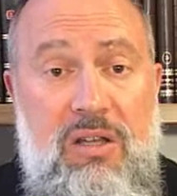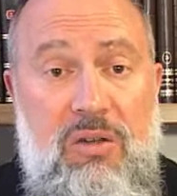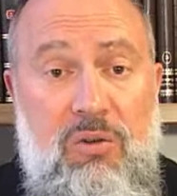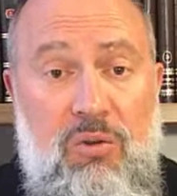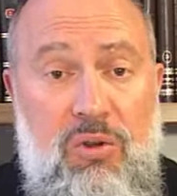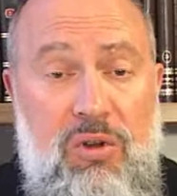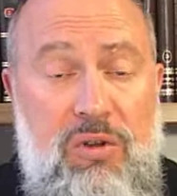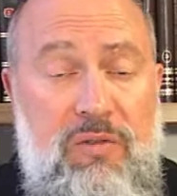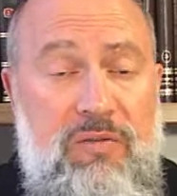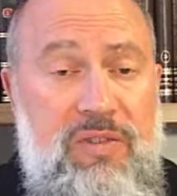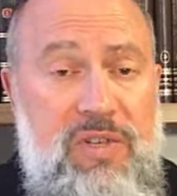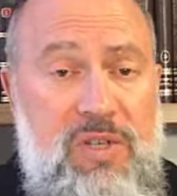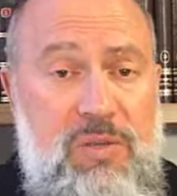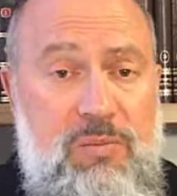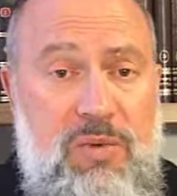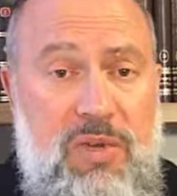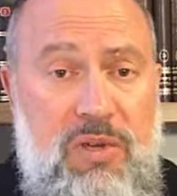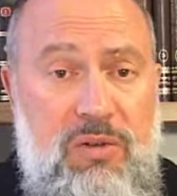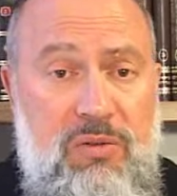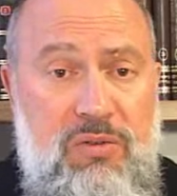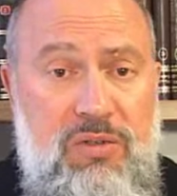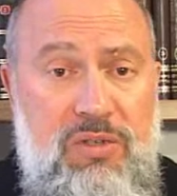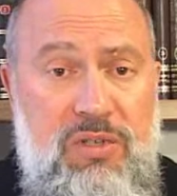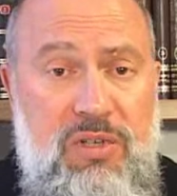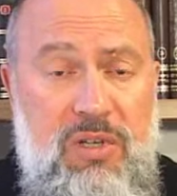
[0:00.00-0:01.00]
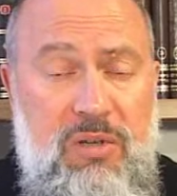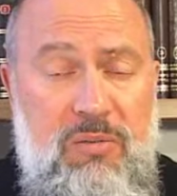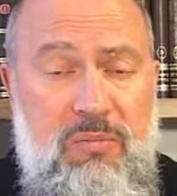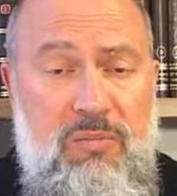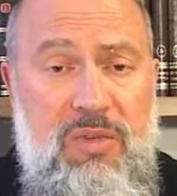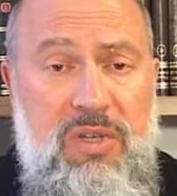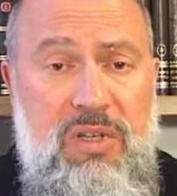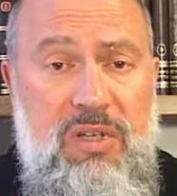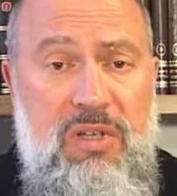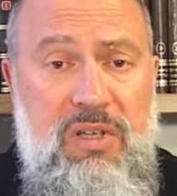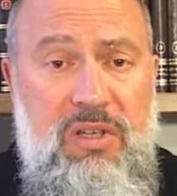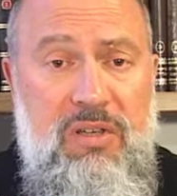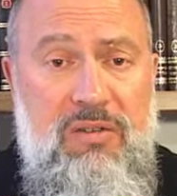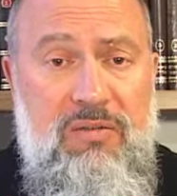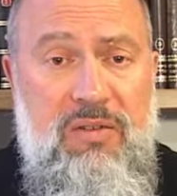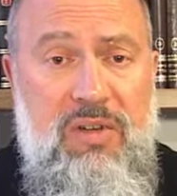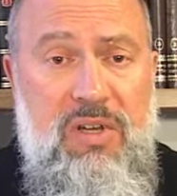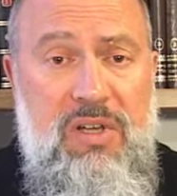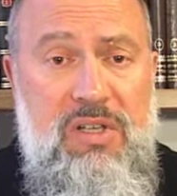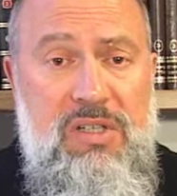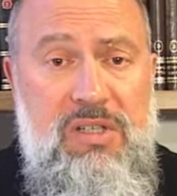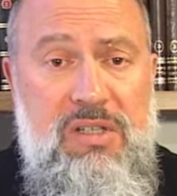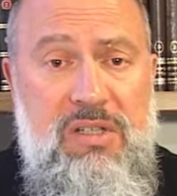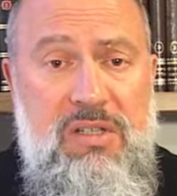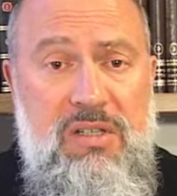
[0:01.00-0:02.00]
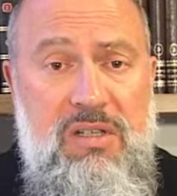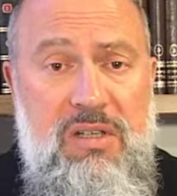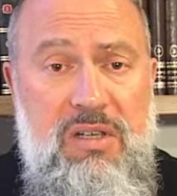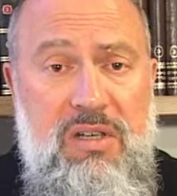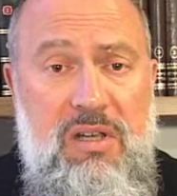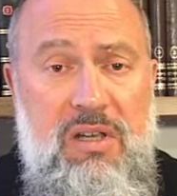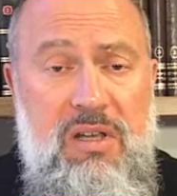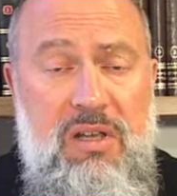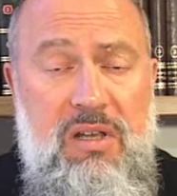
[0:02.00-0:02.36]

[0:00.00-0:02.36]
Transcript: All of these Perushim give us